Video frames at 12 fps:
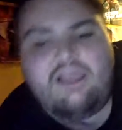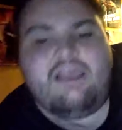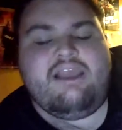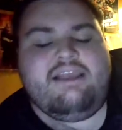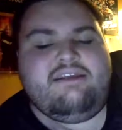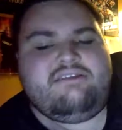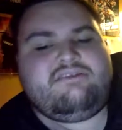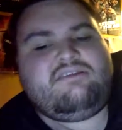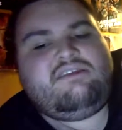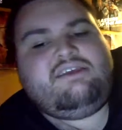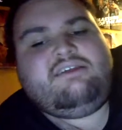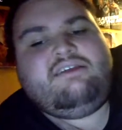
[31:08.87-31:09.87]
Here's the
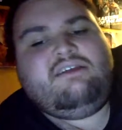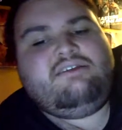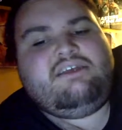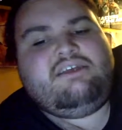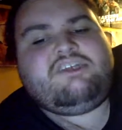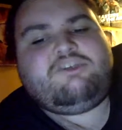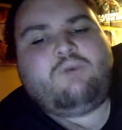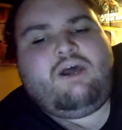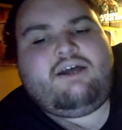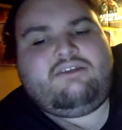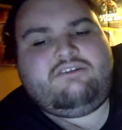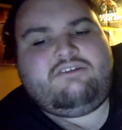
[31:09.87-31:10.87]
thing. Dash
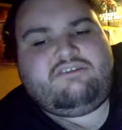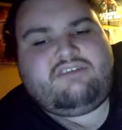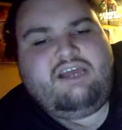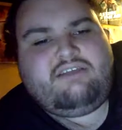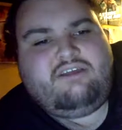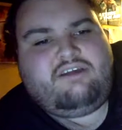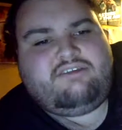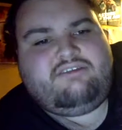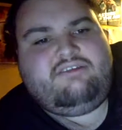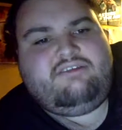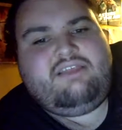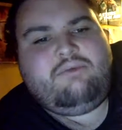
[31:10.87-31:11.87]
Wilder and Scott
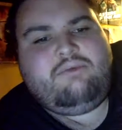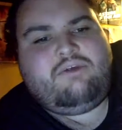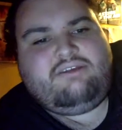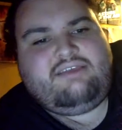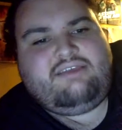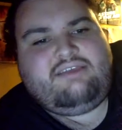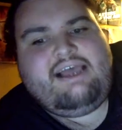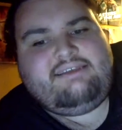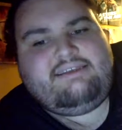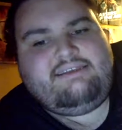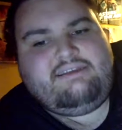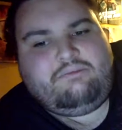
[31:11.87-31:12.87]
Dawson, they were a tag
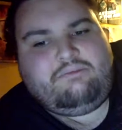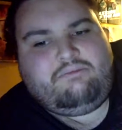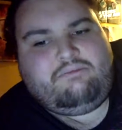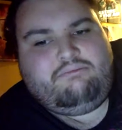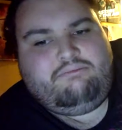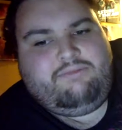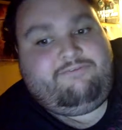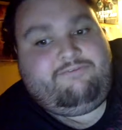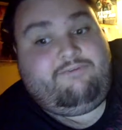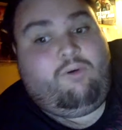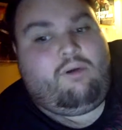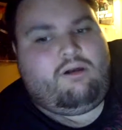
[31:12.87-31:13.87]
team
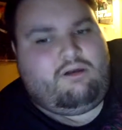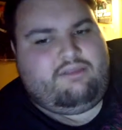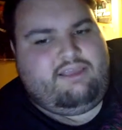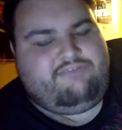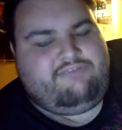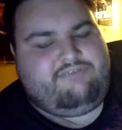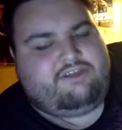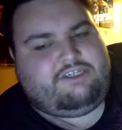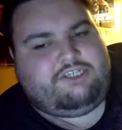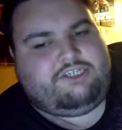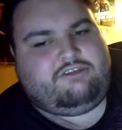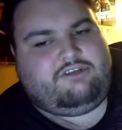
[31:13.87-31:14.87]
before they found each
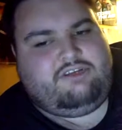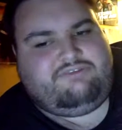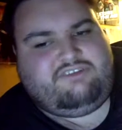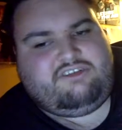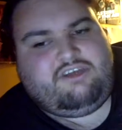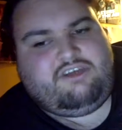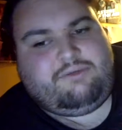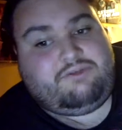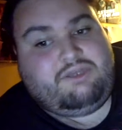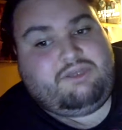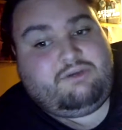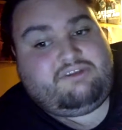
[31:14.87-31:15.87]
other in FCW.
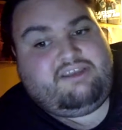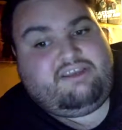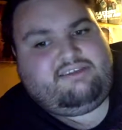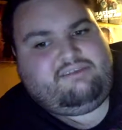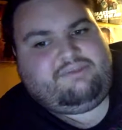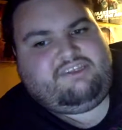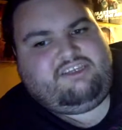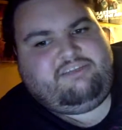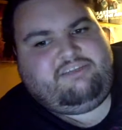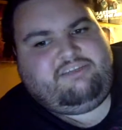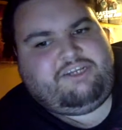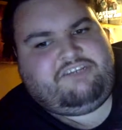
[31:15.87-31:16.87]
They were a tag team in the
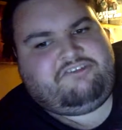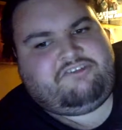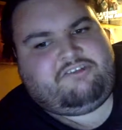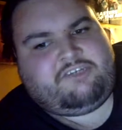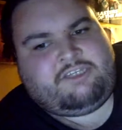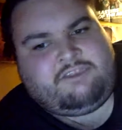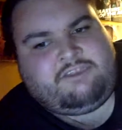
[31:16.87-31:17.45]
independent circuit.